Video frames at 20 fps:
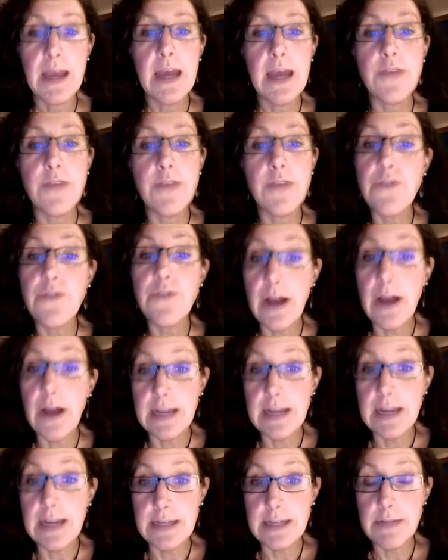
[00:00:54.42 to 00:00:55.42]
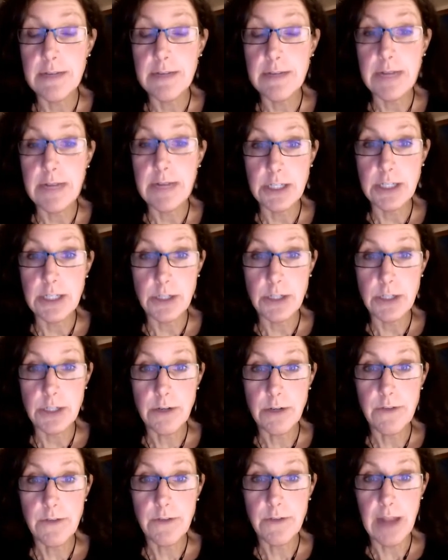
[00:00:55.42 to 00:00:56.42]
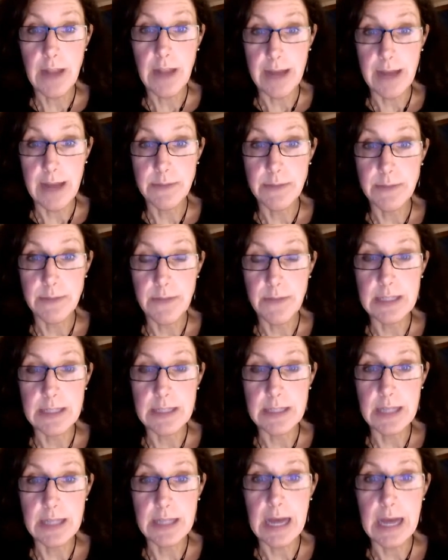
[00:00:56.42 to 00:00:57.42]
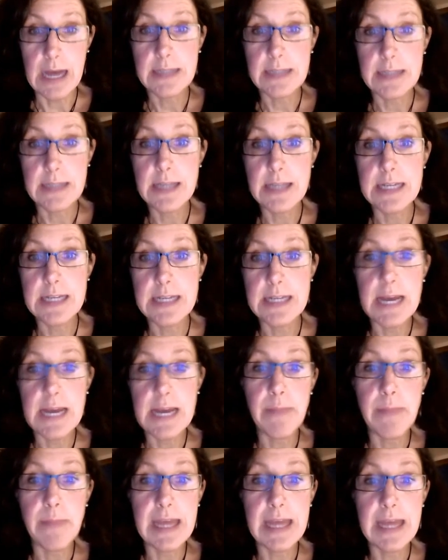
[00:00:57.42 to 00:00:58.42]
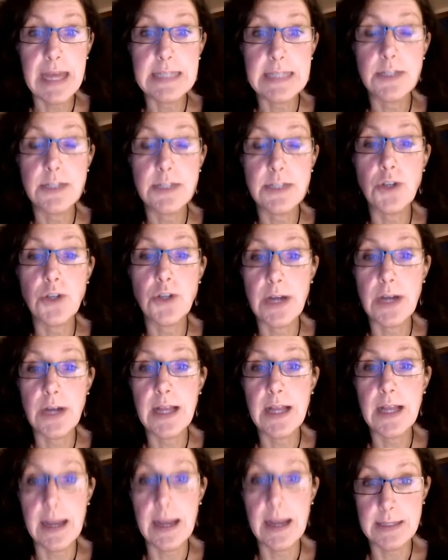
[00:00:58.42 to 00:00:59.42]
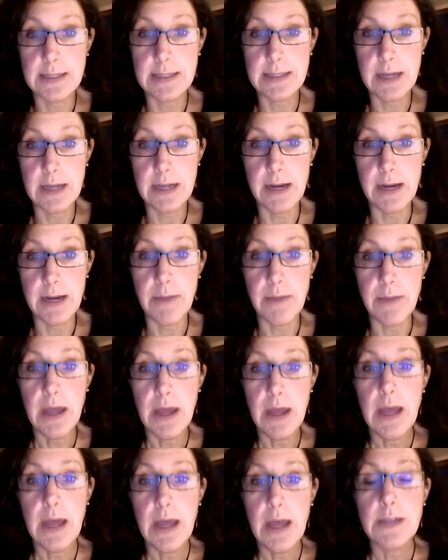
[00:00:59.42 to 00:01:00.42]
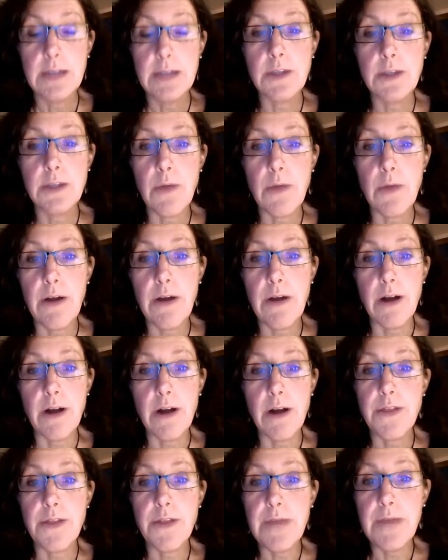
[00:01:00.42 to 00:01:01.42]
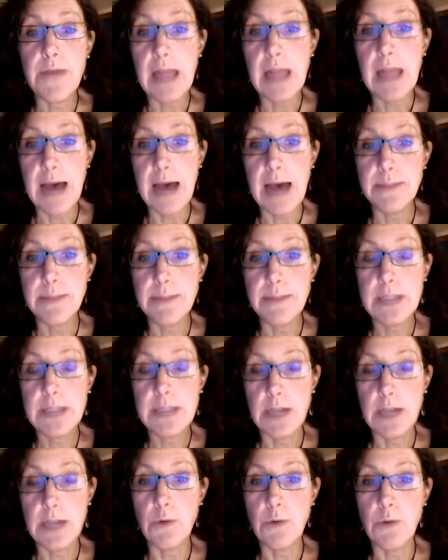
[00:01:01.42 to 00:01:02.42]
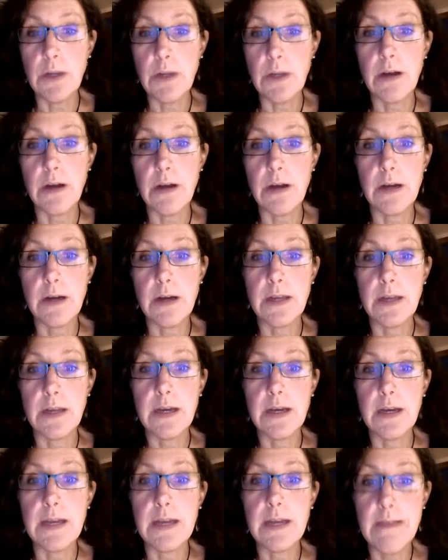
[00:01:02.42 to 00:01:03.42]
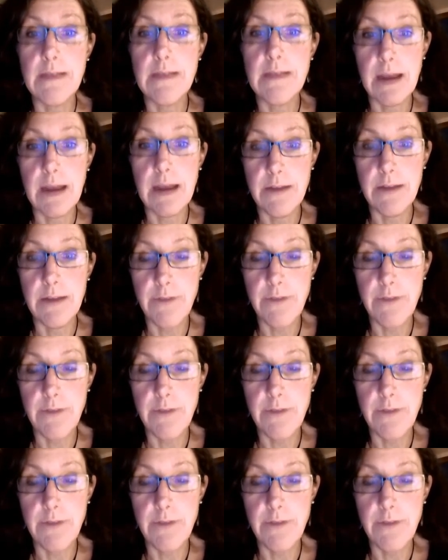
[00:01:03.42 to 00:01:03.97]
You do not need to register for the labs for this class. They take place during class time. So there are 3 labs scheduled on consecutive